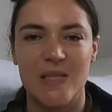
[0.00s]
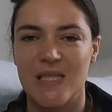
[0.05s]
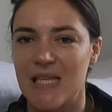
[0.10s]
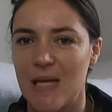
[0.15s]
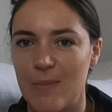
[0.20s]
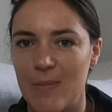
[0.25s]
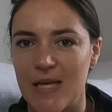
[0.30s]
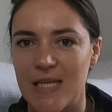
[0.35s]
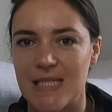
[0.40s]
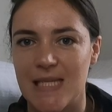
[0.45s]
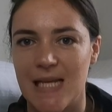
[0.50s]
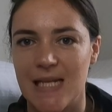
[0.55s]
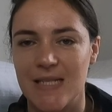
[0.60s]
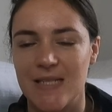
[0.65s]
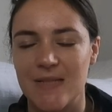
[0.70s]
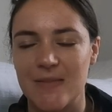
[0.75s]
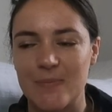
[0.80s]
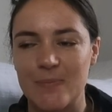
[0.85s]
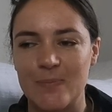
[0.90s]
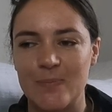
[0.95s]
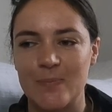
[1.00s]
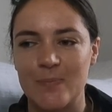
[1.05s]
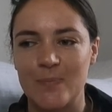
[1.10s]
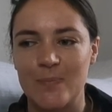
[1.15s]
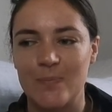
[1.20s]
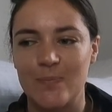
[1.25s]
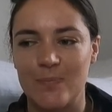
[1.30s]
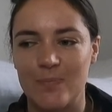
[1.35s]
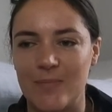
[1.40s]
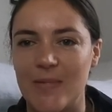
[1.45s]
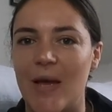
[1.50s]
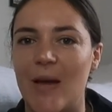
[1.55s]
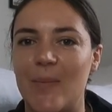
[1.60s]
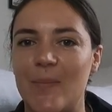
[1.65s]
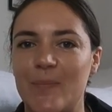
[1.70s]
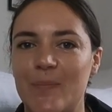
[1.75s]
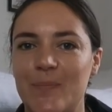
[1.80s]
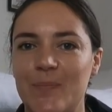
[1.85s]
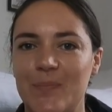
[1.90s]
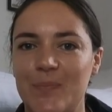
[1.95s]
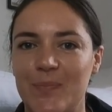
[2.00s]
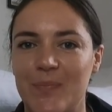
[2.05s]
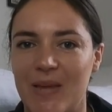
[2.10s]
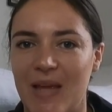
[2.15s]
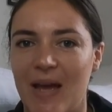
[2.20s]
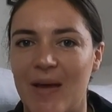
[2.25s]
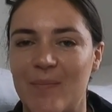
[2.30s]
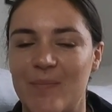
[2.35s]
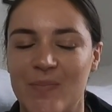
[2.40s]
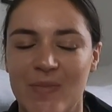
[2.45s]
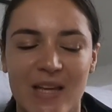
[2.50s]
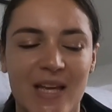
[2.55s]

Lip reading: Does that make sense? Yeah. Okay.